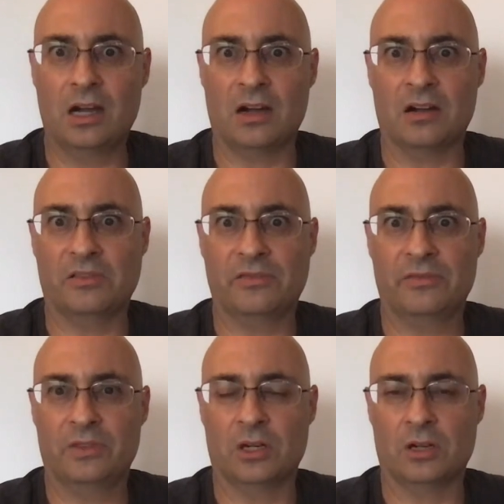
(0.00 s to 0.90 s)
of
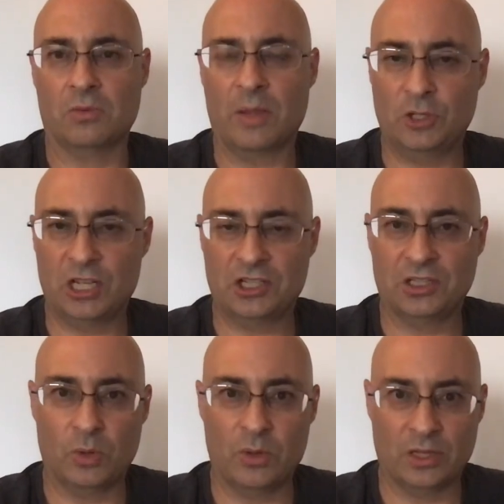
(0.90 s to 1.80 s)
the reputation
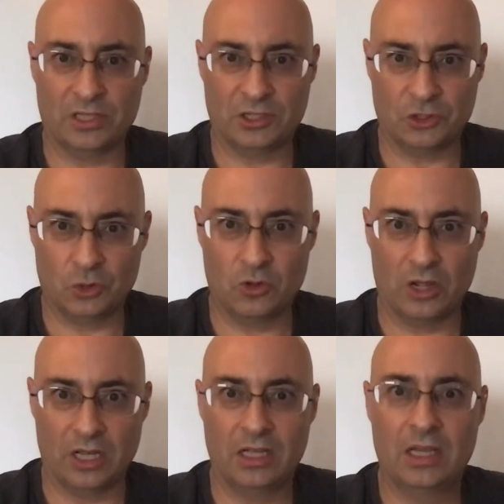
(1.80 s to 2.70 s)
that we once
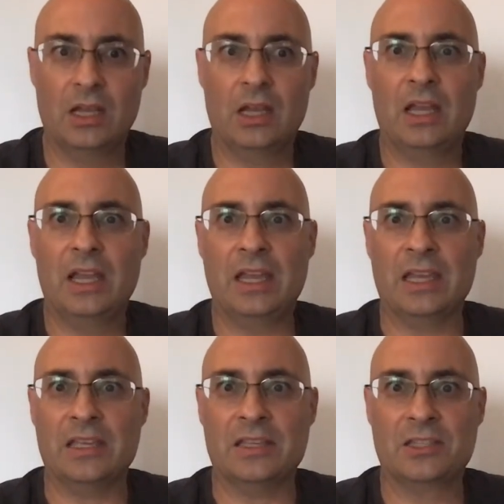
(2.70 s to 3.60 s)
enjoyed
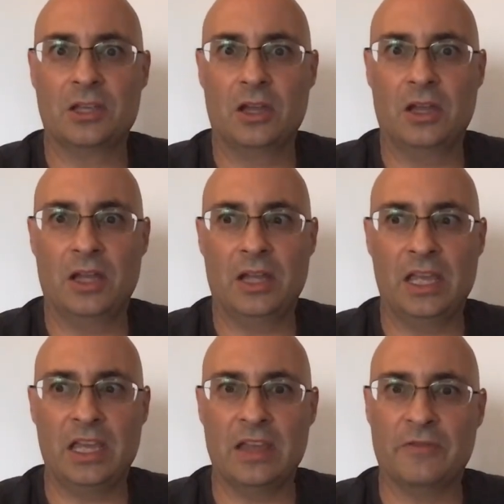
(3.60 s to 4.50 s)
is
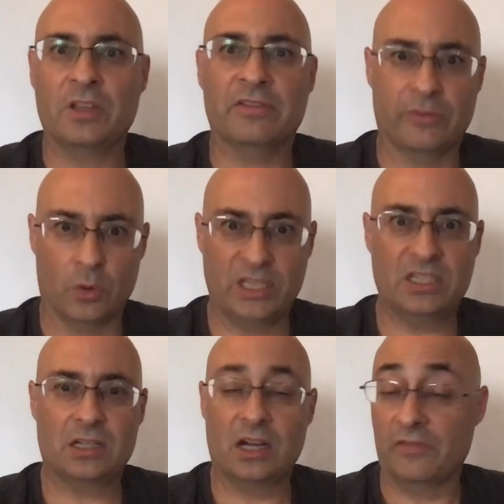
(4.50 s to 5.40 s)
if the
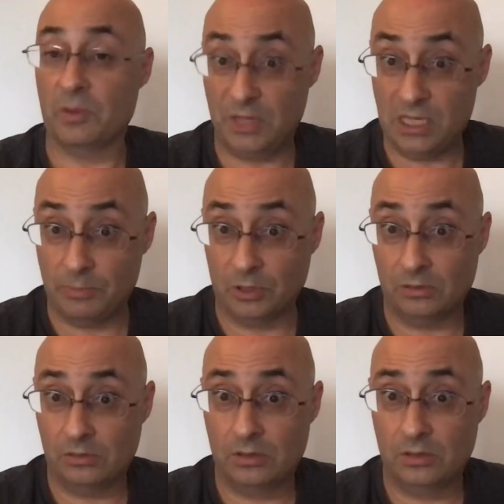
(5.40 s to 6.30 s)
voice of the
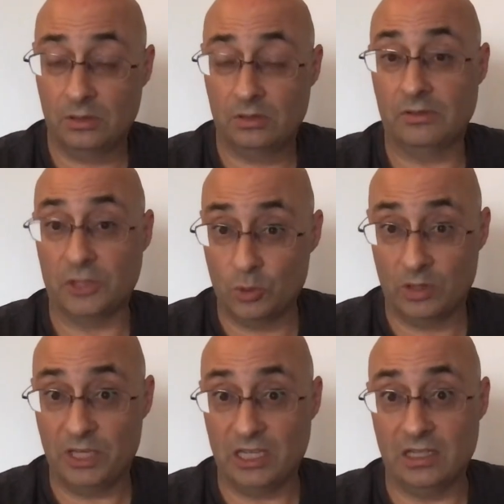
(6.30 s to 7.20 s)
people, you
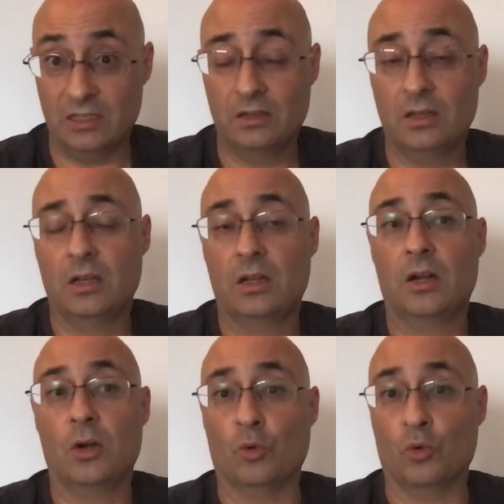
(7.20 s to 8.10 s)
and me,
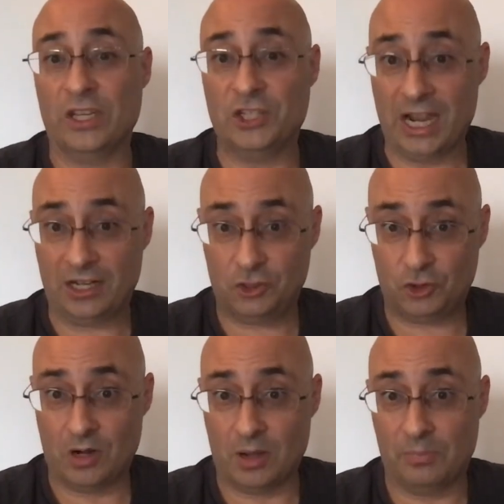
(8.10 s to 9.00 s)
reject
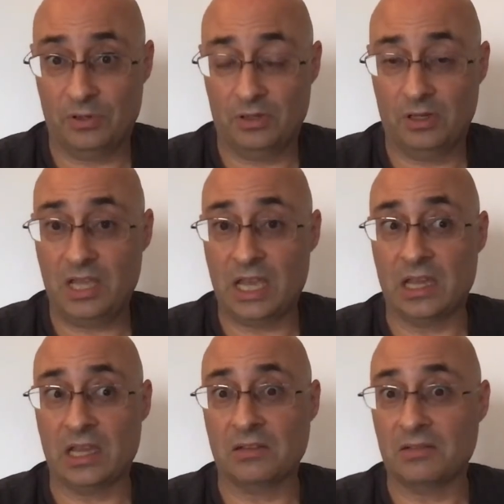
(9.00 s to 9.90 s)
Trump
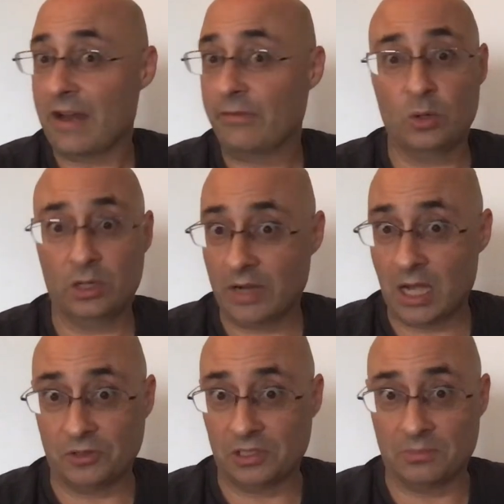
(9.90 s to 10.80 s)
and everyone
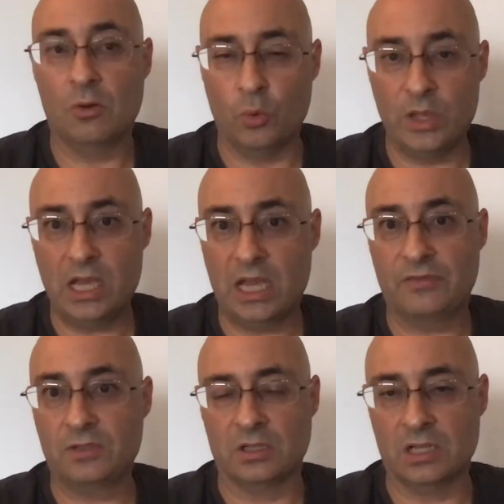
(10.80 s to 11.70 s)
around him. We
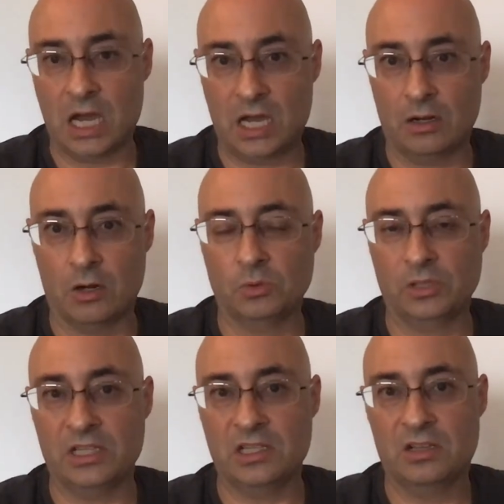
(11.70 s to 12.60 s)
have to not
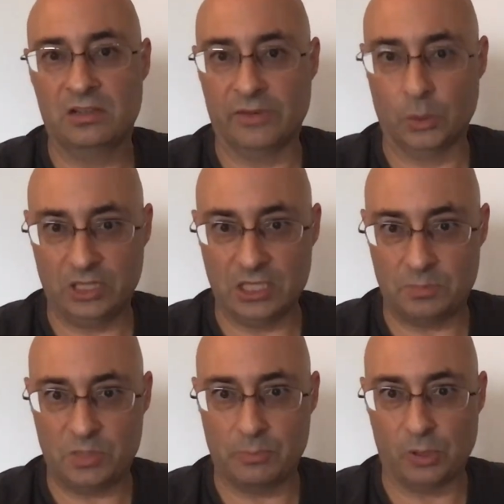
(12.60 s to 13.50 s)
only vote these
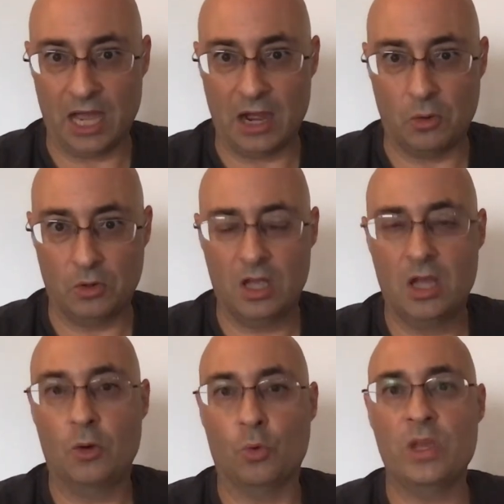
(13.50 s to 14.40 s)
people out,
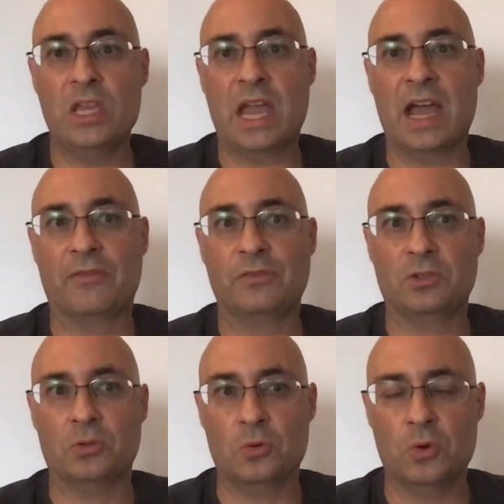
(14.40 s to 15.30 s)
we have
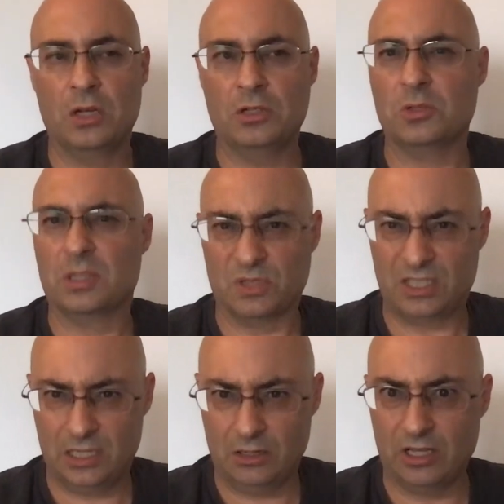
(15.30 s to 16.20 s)
to do some
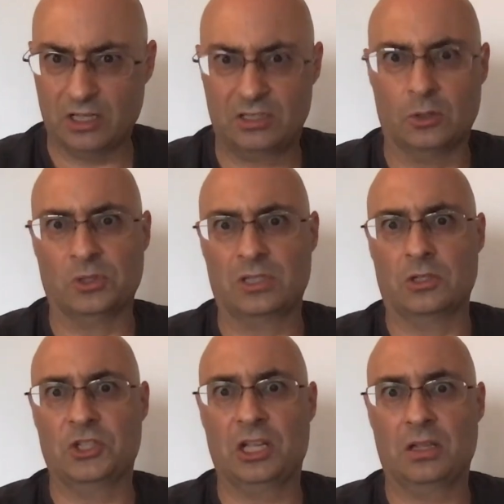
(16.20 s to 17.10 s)
serious soul
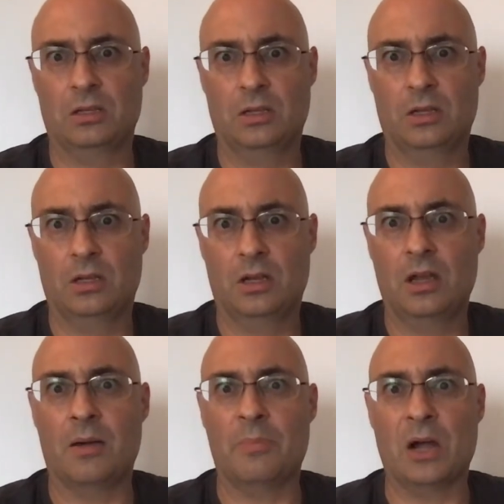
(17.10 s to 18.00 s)
searching
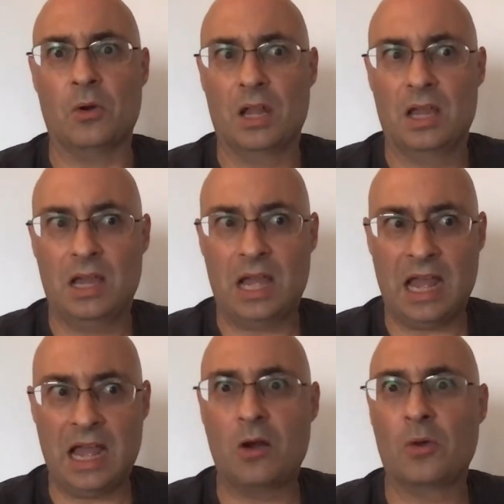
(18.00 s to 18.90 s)
about
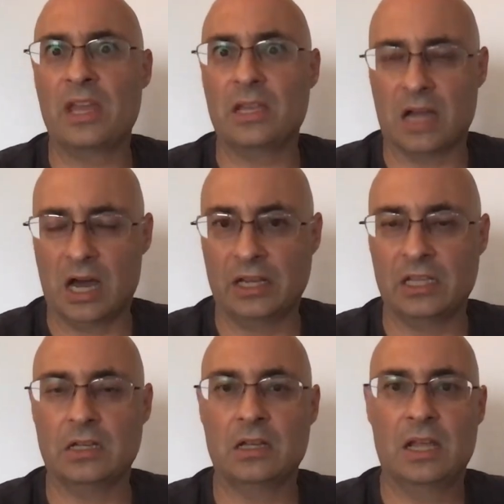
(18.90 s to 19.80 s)
how they got
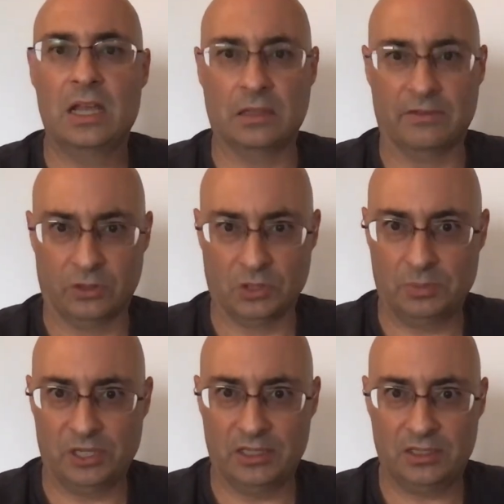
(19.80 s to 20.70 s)
in the first
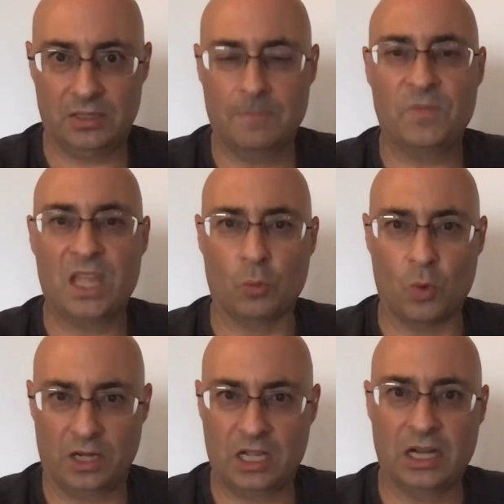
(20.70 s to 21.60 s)
place and
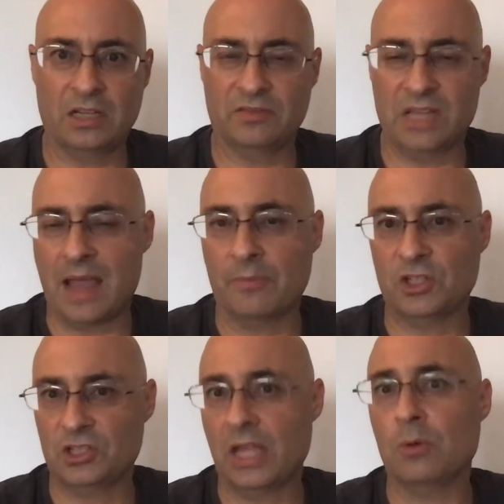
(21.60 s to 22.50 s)
what kind of
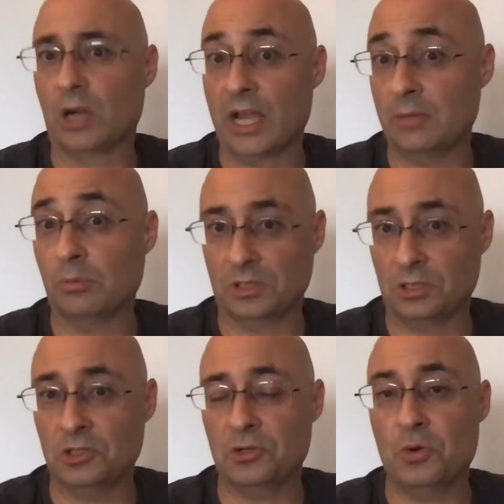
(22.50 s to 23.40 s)
damage they were able to
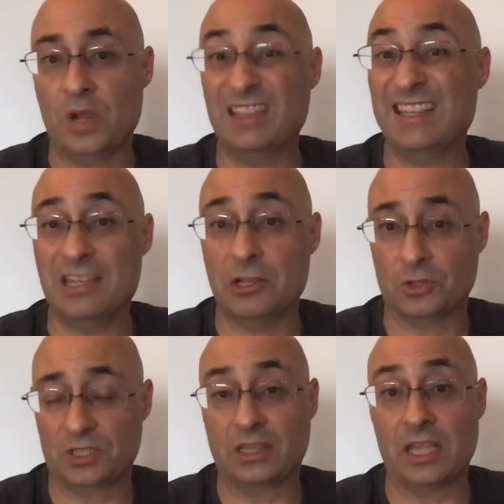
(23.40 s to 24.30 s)
do in the
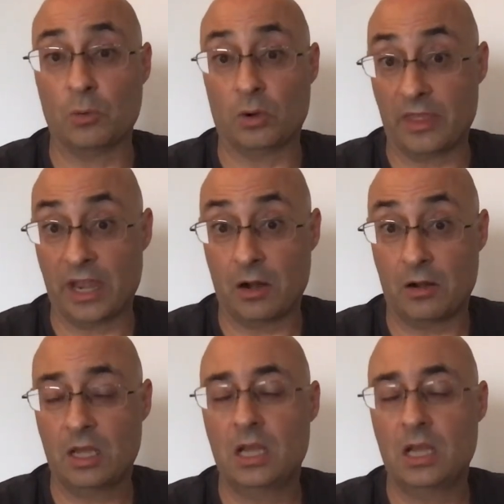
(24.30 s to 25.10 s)
years that they were there.